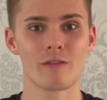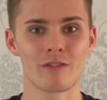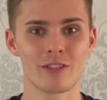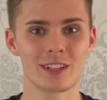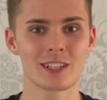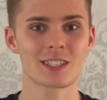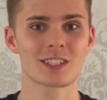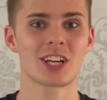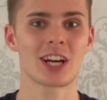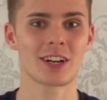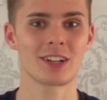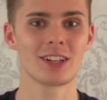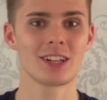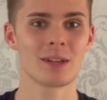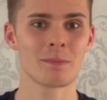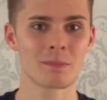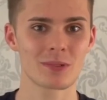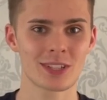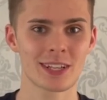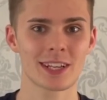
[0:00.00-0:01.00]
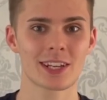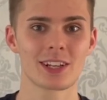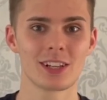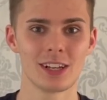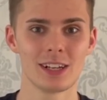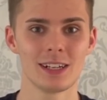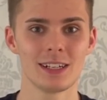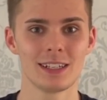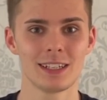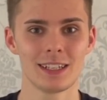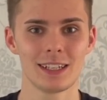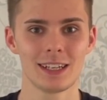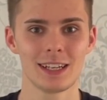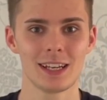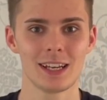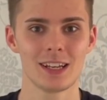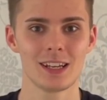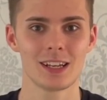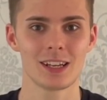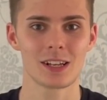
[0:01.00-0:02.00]
for this channel in particular,
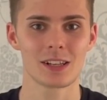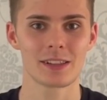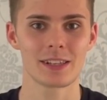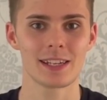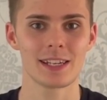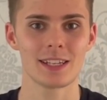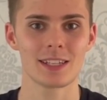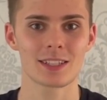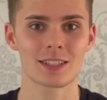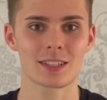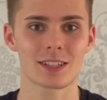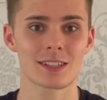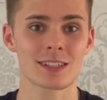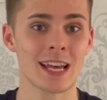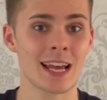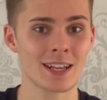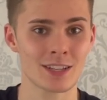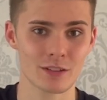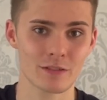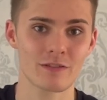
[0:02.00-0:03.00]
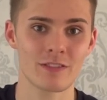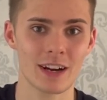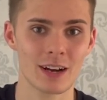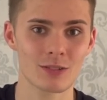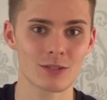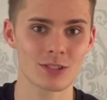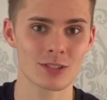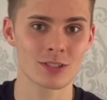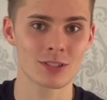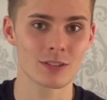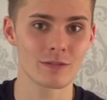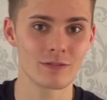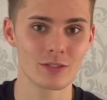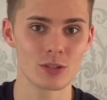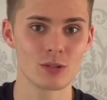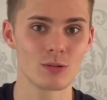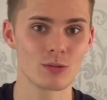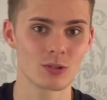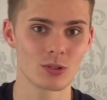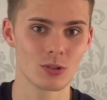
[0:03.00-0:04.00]
these tens of thousands of
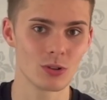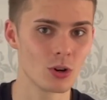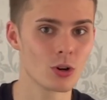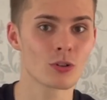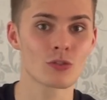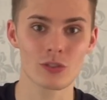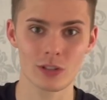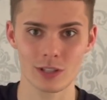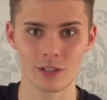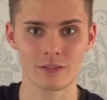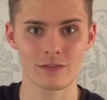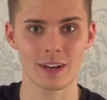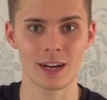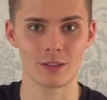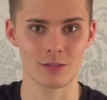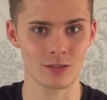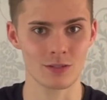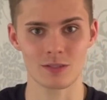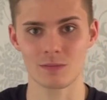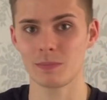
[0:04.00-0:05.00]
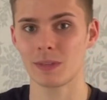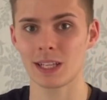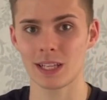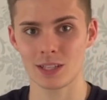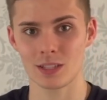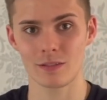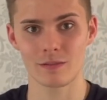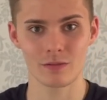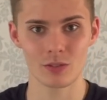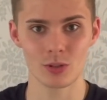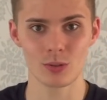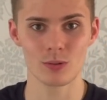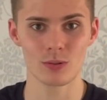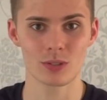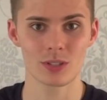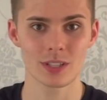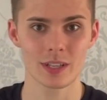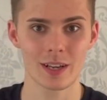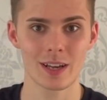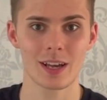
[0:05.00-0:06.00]
views or hundreds of thousands, millions of
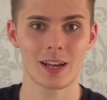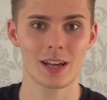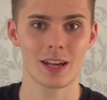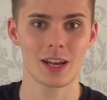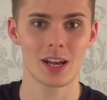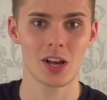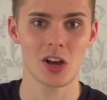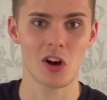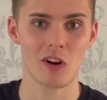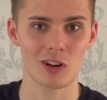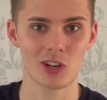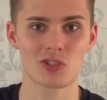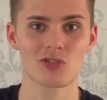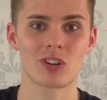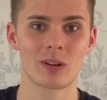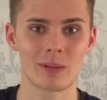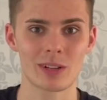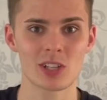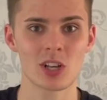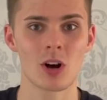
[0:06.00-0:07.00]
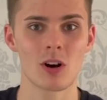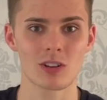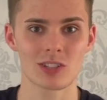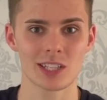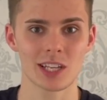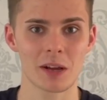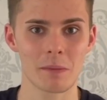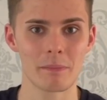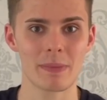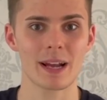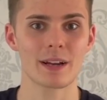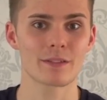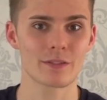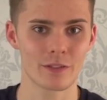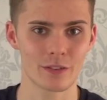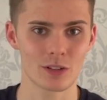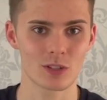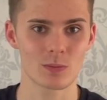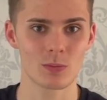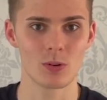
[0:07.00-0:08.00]
views are extremely toxic and bad
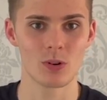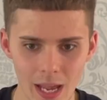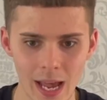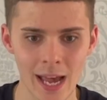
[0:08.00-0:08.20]
for the sport.